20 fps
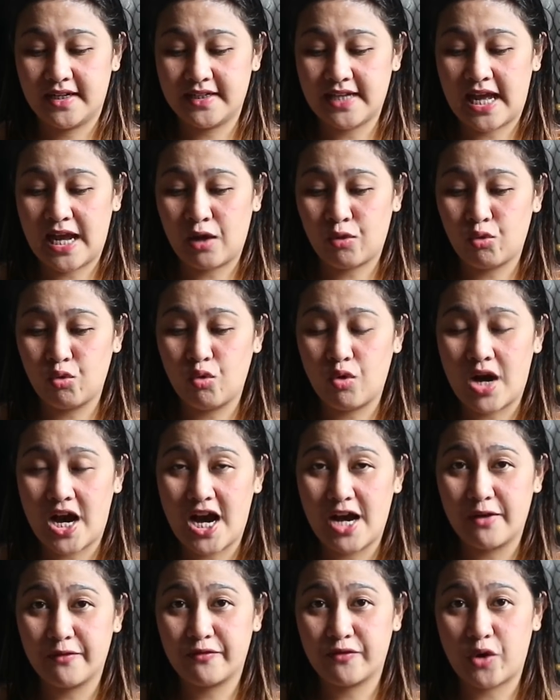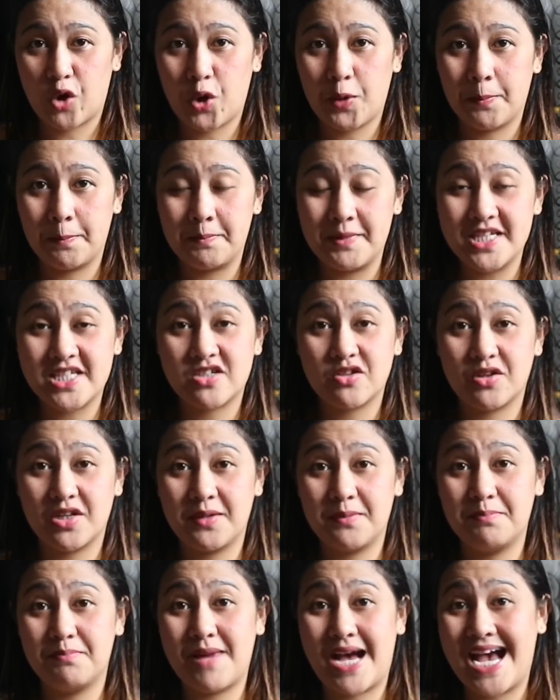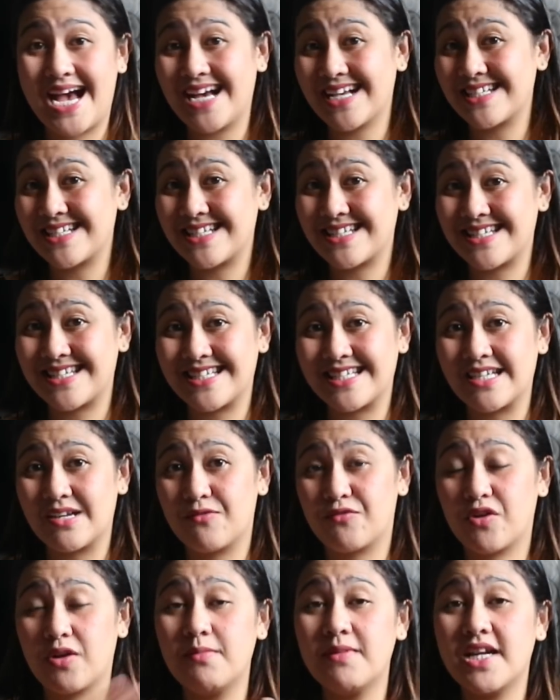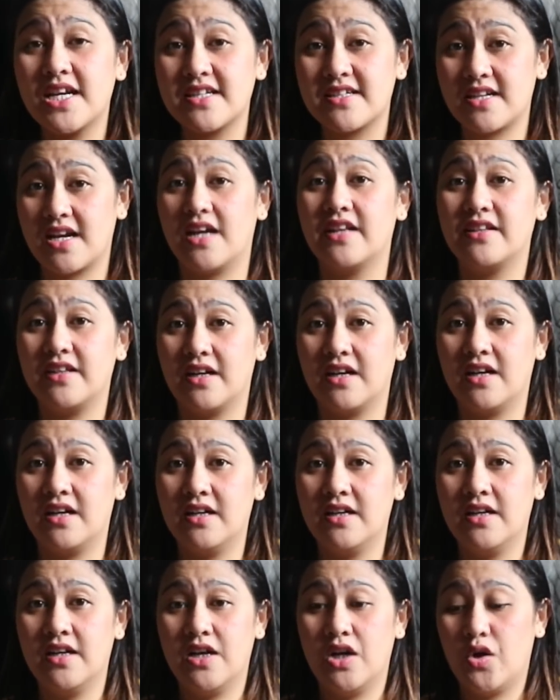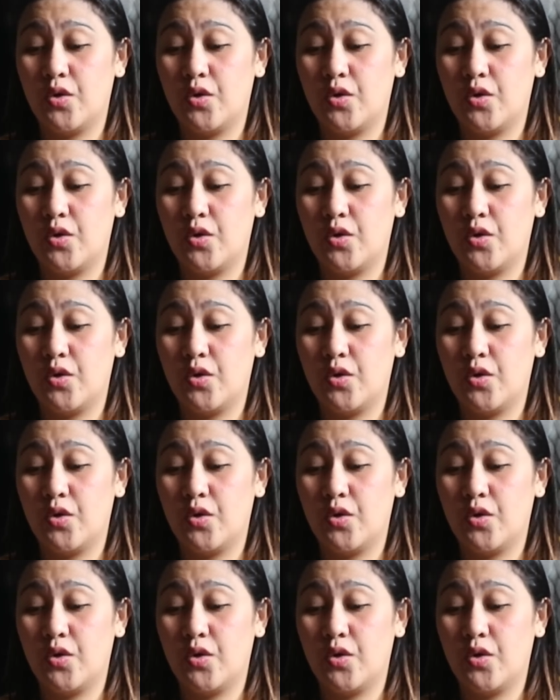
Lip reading: nakuha from Mystery Box from Lazada